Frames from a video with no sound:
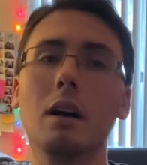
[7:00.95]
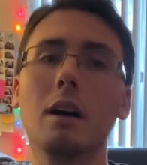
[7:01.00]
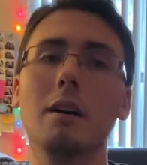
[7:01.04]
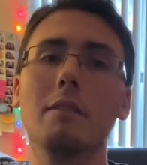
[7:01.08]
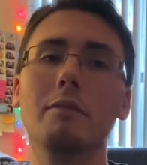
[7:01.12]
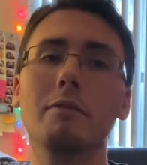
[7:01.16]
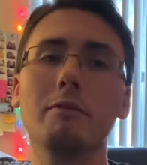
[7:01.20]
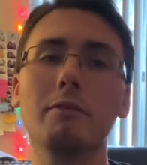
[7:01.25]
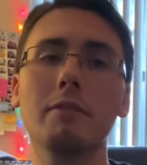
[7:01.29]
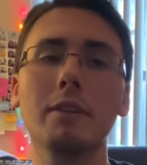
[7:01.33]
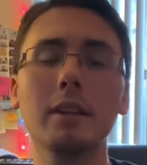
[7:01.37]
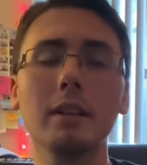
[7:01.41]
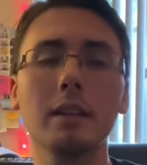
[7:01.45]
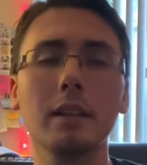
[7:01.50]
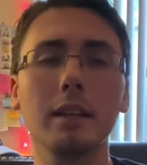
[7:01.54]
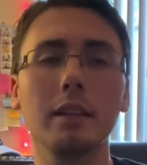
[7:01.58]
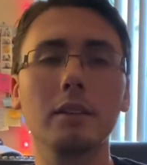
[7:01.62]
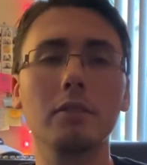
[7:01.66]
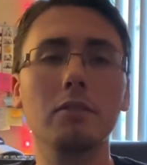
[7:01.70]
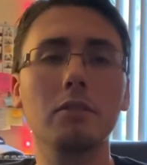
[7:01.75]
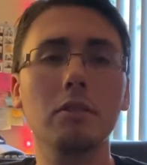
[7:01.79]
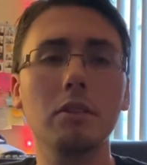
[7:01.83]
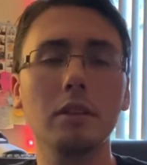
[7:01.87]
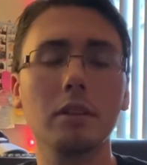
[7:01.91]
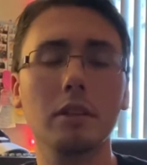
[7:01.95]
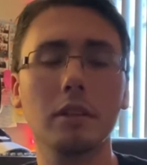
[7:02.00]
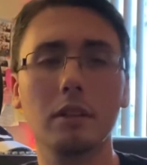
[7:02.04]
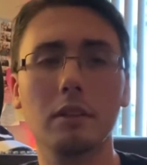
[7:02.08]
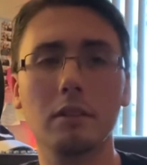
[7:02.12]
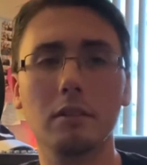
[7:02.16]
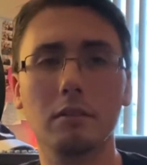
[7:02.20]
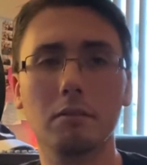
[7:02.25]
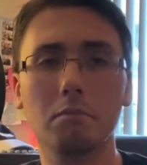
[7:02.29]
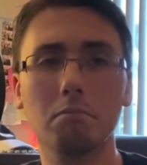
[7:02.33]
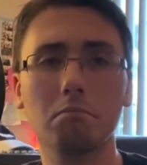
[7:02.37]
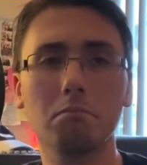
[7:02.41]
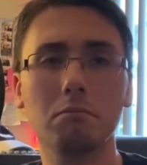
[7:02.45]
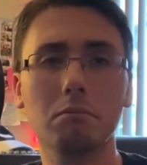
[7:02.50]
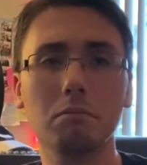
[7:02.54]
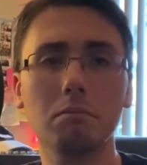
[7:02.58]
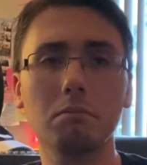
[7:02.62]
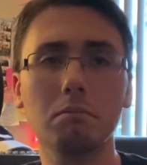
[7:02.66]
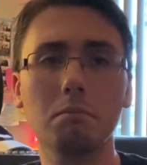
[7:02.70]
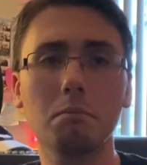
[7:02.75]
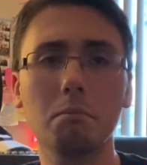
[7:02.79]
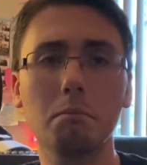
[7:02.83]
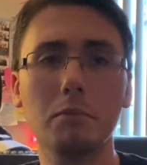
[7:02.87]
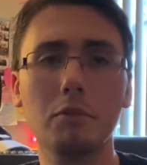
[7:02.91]
feeling to your
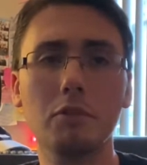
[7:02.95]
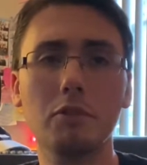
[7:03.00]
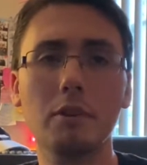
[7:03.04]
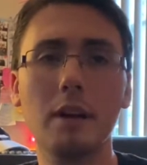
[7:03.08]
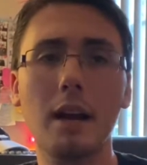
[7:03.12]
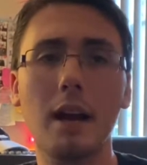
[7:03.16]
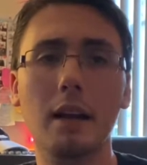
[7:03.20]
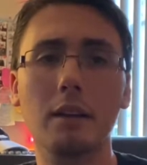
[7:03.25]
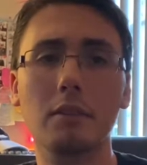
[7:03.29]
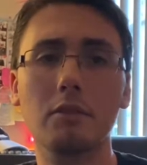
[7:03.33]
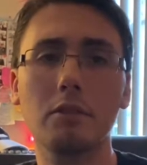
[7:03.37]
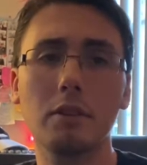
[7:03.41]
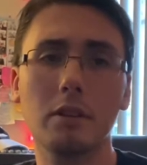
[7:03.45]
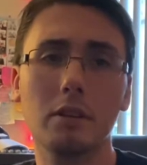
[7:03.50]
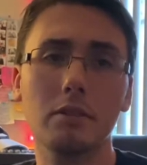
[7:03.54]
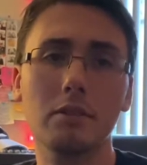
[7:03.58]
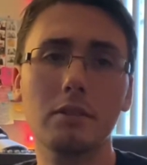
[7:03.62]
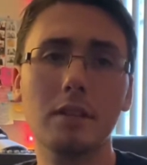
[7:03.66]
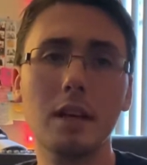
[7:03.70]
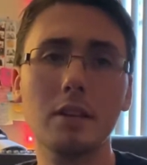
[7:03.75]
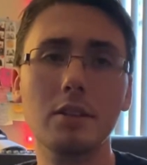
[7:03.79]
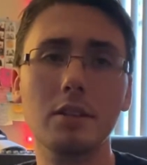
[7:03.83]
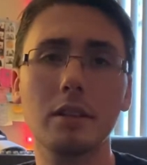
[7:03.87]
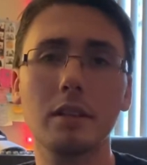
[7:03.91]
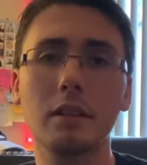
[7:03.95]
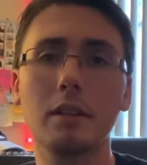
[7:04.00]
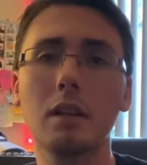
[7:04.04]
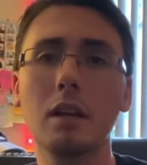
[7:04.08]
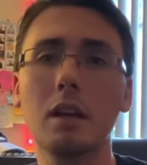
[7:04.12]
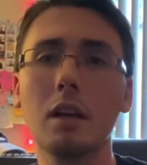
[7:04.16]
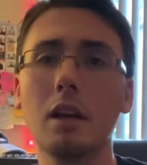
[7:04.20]
track, to your session.